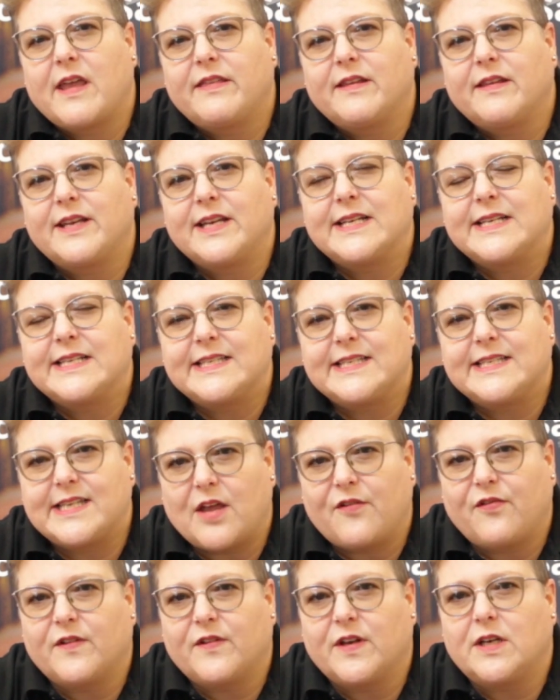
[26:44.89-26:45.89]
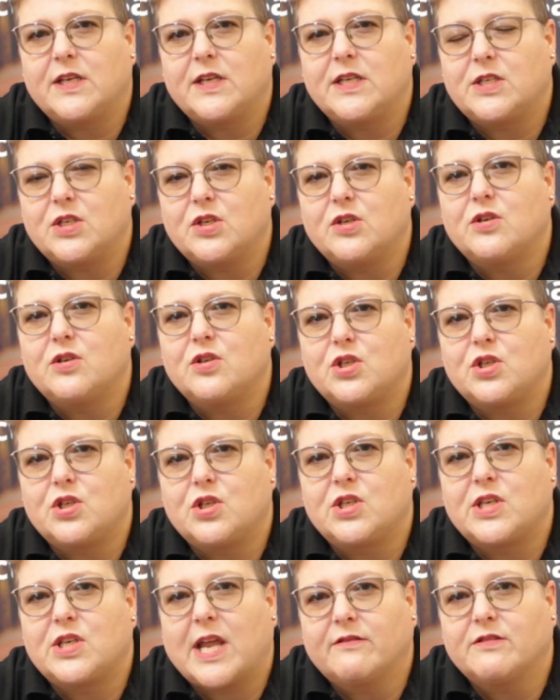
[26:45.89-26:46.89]
that it is definitely
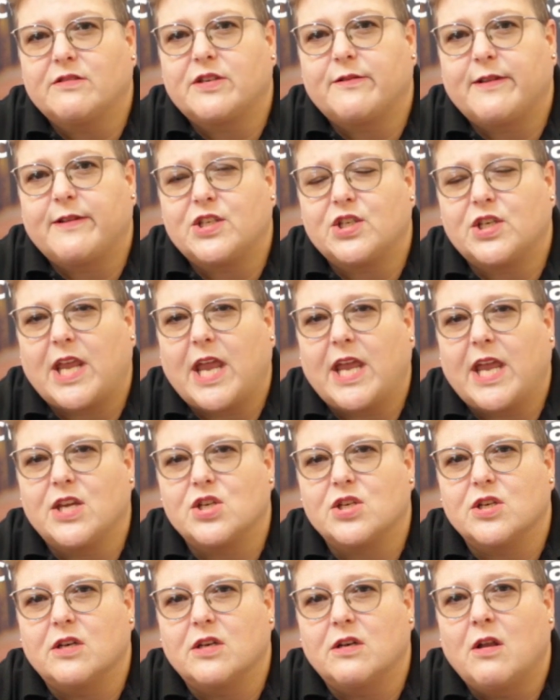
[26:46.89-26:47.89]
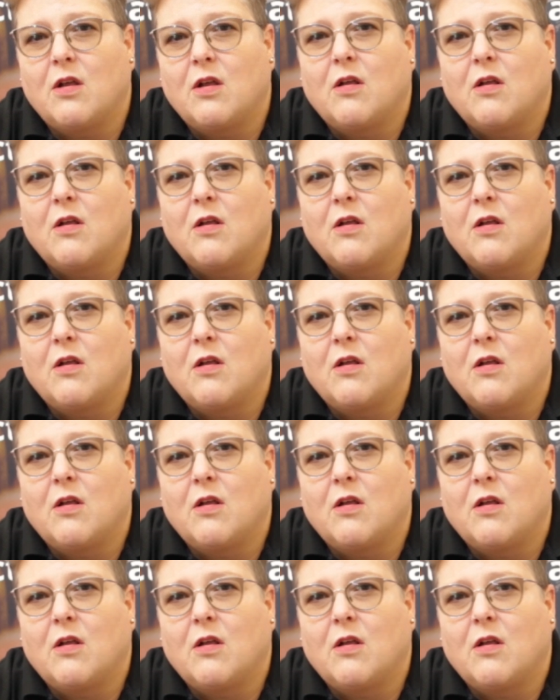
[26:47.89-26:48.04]
down to education